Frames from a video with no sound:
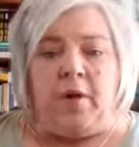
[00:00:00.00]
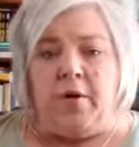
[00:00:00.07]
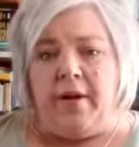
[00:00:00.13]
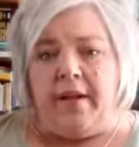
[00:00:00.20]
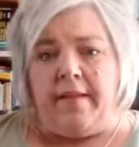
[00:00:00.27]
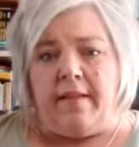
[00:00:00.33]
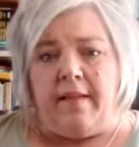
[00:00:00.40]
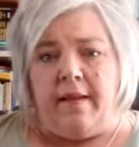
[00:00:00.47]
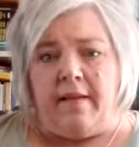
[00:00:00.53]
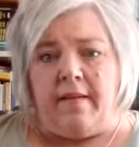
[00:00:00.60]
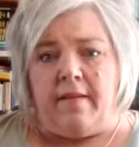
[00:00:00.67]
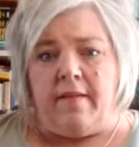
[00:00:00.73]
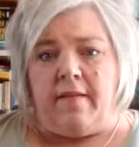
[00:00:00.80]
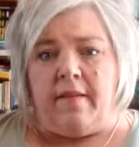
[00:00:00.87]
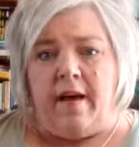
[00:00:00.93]
learning
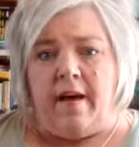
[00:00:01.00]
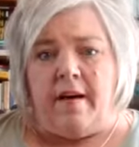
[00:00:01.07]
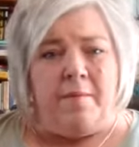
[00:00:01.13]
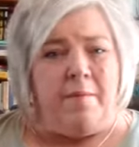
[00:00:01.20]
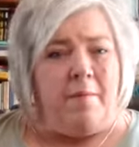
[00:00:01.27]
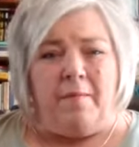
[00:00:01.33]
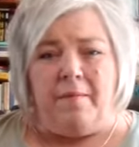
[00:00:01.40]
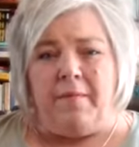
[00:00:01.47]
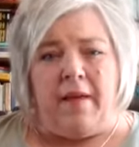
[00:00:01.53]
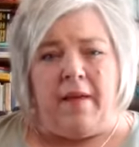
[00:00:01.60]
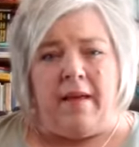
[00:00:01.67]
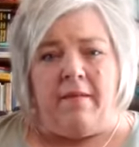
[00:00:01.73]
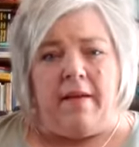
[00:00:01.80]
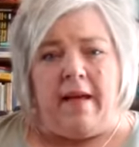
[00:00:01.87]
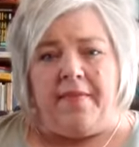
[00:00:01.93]
things
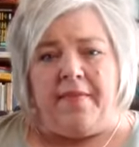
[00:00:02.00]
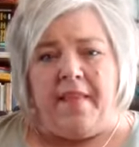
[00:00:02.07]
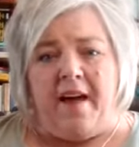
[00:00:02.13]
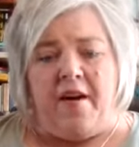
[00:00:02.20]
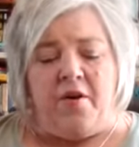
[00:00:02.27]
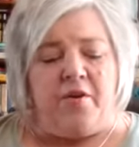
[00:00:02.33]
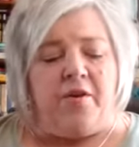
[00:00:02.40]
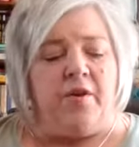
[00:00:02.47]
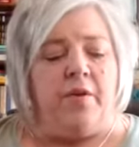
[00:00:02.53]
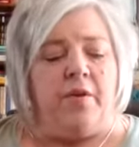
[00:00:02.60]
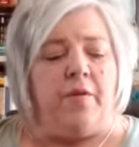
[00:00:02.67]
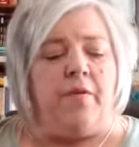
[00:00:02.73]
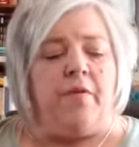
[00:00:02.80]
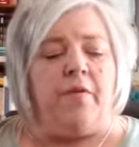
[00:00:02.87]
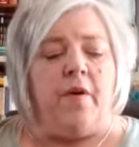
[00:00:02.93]
in there
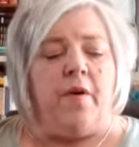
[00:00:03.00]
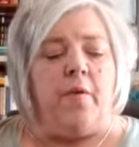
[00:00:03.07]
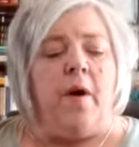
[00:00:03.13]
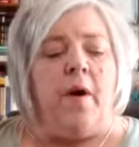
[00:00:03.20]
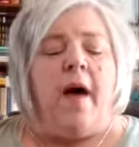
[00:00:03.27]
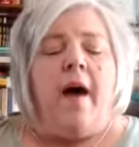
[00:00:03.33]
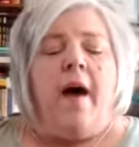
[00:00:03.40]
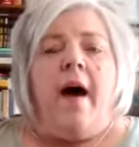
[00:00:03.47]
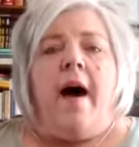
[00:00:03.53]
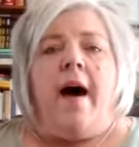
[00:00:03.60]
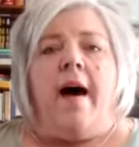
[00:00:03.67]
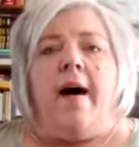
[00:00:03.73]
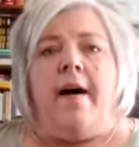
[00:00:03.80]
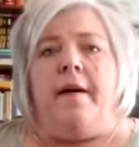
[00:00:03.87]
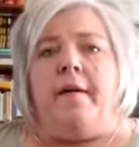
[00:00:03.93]
too. So
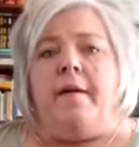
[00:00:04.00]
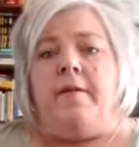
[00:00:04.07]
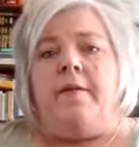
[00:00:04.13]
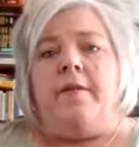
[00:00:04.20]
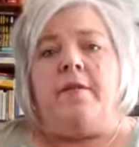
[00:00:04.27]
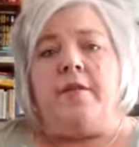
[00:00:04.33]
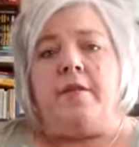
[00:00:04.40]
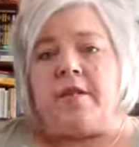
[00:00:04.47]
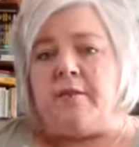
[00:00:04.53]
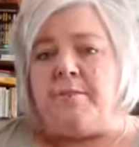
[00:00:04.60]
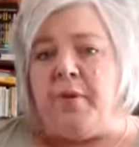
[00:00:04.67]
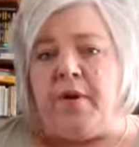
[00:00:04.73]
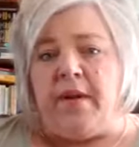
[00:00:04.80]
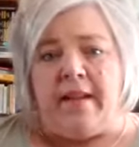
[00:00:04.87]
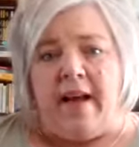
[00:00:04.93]
just
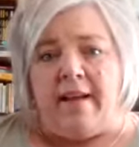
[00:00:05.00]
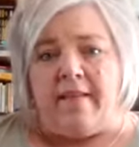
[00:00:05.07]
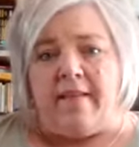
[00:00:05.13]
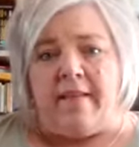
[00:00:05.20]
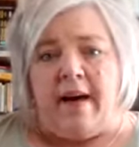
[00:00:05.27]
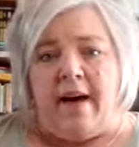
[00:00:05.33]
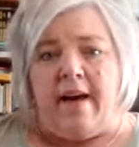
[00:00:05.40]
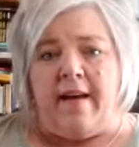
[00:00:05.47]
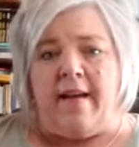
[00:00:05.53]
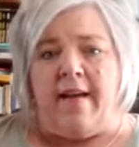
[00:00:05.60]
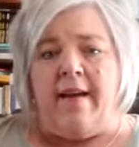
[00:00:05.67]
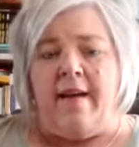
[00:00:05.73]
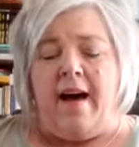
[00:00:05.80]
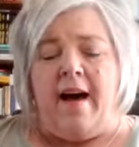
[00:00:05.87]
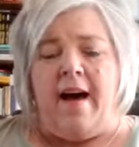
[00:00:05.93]
putting that aside,
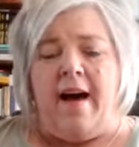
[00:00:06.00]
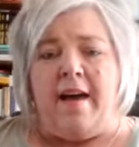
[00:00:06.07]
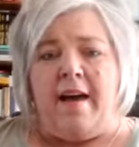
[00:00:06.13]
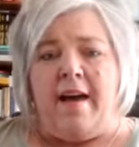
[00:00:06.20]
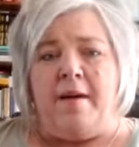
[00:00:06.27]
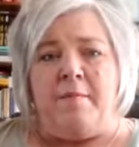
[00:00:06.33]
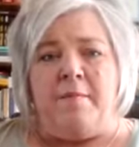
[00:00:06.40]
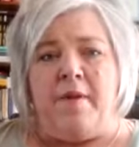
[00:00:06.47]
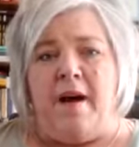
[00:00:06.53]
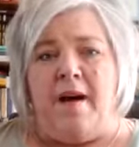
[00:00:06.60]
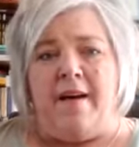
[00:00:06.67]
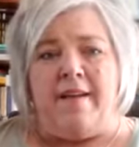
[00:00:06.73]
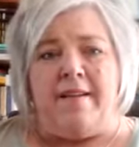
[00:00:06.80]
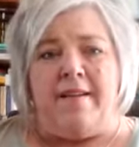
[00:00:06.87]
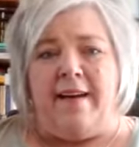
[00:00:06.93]
I am
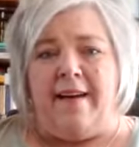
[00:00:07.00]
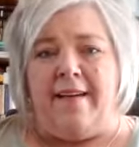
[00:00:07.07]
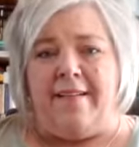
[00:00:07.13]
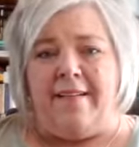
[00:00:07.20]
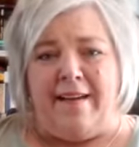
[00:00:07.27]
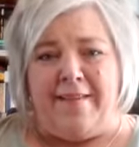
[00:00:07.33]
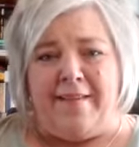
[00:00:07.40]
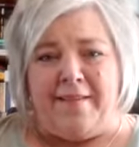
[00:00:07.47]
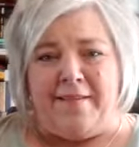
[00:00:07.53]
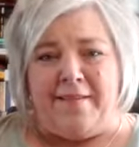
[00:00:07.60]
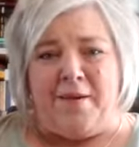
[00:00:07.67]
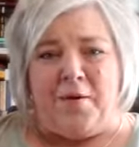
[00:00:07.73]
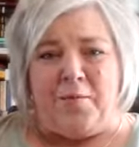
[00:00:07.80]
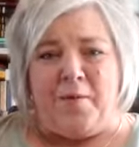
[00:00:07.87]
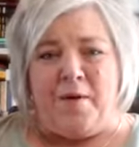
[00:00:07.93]
not a
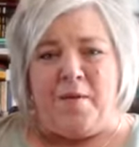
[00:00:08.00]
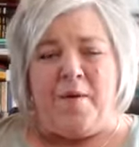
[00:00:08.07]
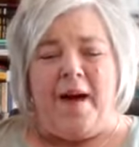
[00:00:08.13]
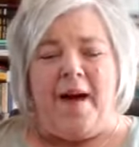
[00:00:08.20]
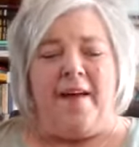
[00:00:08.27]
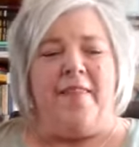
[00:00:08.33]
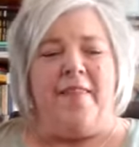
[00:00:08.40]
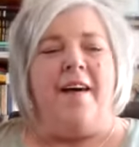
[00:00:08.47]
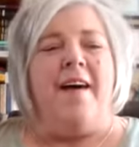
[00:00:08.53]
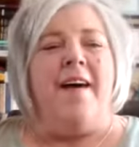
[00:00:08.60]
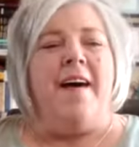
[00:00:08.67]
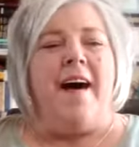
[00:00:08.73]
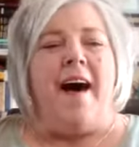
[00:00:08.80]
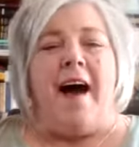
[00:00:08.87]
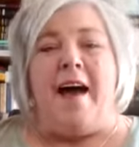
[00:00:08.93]
licensed homeopath.
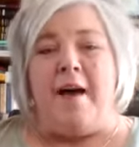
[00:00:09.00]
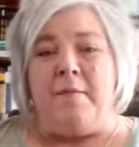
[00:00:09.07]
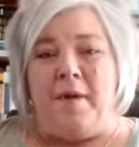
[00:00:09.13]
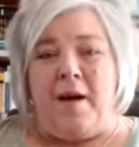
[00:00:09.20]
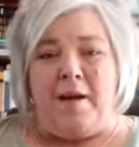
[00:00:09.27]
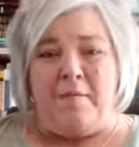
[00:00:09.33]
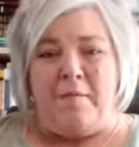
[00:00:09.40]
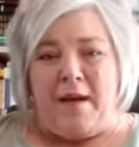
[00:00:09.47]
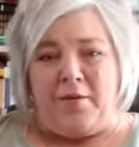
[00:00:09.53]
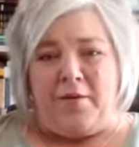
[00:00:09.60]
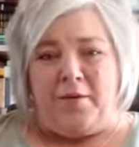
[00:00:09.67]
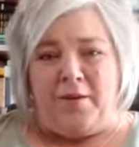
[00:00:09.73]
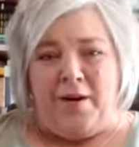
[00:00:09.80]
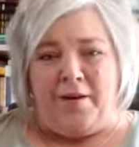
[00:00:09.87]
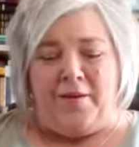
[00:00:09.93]
I am not a
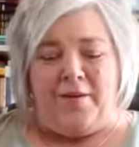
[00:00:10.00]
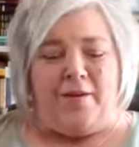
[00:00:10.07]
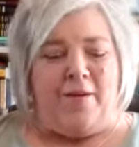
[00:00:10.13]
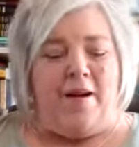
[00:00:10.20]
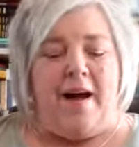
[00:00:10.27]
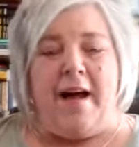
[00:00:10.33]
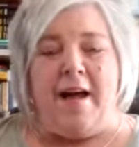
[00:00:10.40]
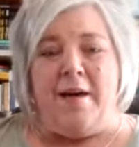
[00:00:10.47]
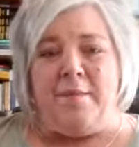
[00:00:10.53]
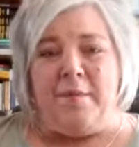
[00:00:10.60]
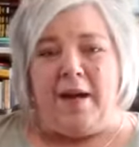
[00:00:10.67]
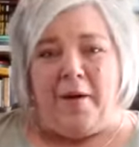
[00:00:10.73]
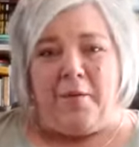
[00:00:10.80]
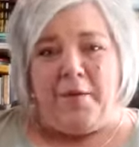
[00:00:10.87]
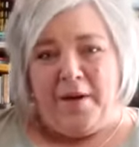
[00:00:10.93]
medical doctor. I am
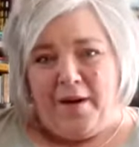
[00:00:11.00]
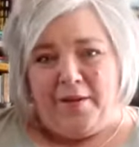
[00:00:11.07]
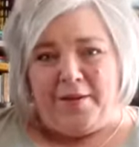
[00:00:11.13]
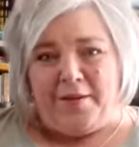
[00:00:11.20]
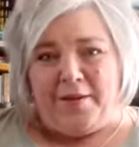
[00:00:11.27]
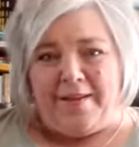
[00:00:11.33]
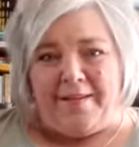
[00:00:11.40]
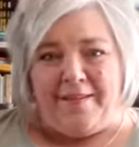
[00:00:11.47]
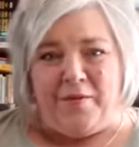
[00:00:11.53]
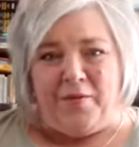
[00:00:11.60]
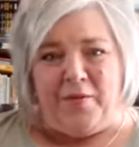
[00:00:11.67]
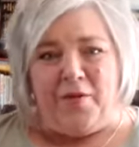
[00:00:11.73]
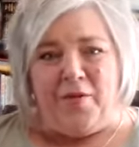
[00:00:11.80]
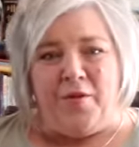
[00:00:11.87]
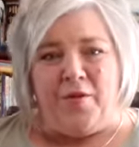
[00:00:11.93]
an iridologist
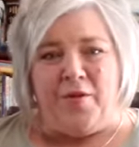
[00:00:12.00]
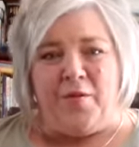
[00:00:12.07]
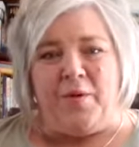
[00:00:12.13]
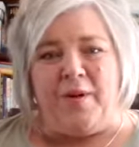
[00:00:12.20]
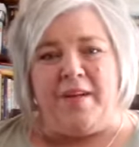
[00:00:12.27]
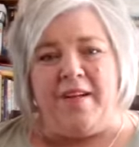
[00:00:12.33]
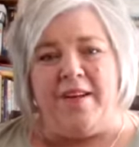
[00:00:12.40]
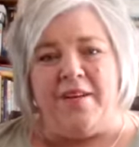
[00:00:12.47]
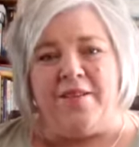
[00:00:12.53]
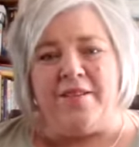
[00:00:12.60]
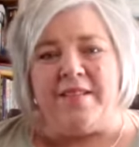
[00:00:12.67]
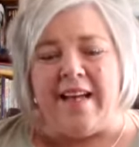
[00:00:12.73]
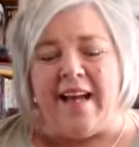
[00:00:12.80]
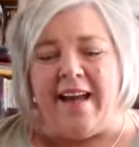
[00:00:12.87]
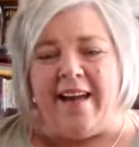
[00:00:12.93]
for 31
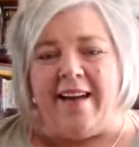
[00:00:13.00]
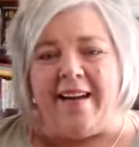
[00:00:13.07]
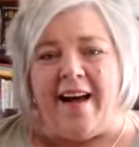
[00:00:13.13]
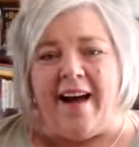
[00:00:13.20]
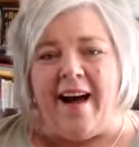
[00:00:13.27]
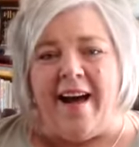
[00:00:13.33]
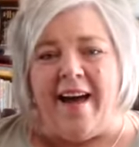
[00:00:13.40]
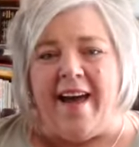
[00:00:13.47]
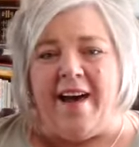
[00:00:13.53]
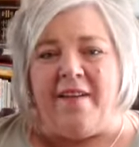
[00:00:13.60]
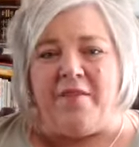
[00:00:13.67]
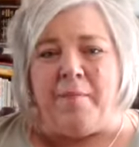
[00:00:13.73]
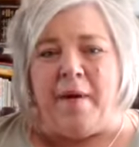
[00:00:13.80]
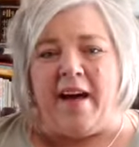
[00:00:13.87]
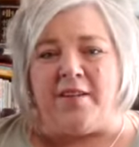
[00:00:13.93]
years, and I have
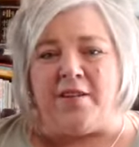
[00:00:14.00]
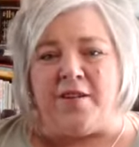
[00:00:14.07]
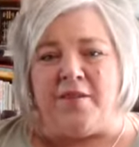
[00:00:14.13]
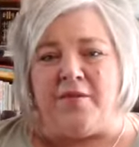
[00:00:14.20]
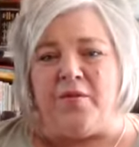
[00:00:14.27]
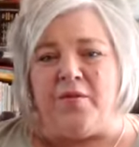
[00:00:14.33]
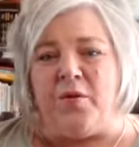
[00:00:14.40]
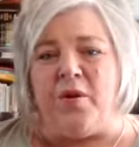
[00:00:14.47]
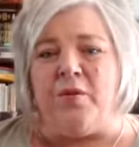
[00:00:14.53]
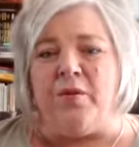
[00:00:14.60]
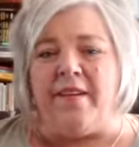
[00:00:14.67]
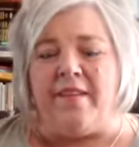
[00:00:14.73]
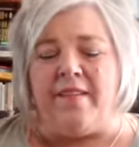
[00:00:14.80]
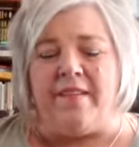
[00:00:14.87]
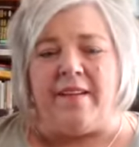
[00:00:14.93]
a passion for
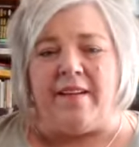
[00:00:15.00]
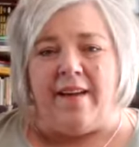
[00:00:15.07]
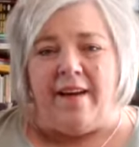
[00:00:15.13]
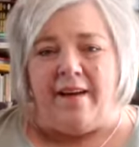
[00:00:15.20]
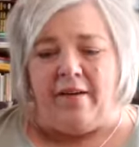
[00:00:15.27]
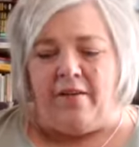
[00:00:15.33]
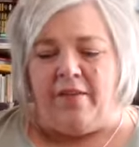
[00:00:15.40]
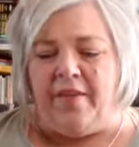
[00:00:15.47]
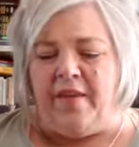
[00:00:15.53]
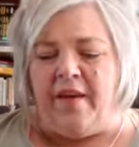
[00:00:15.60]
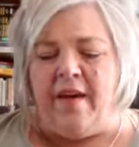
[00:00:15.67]
holistic health.